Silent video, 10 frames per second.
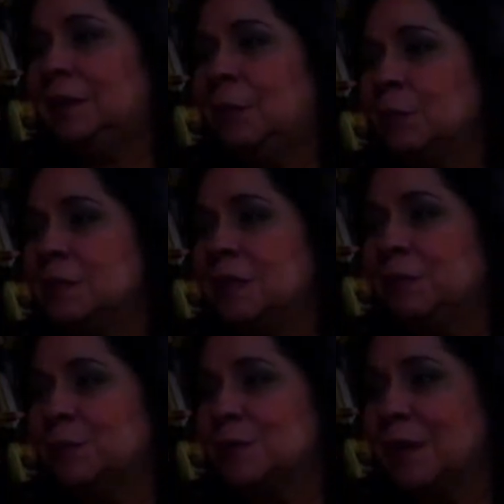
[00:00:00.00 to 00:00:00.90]
That was
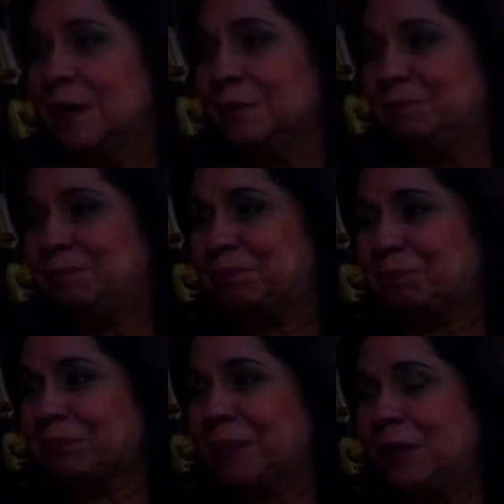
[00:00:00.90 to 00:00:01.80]
never said.
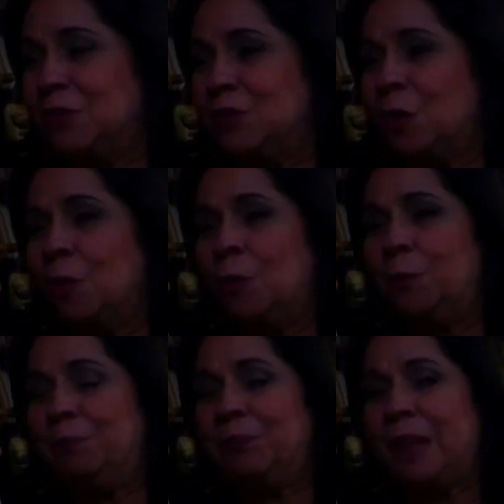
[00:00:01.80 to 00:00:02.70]
Mm-hmm. So,